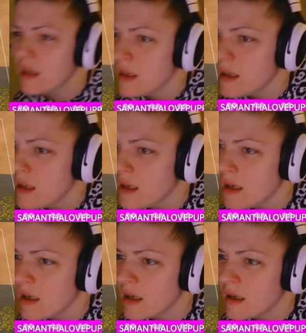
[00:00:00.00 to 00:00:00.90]

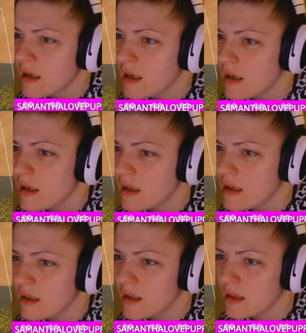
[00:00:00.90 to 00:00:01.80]

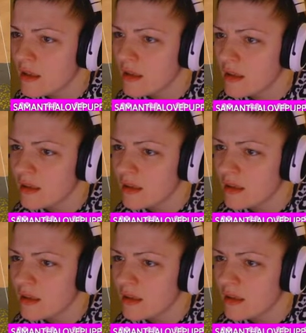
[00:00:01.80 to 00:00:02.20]
Nothing is said.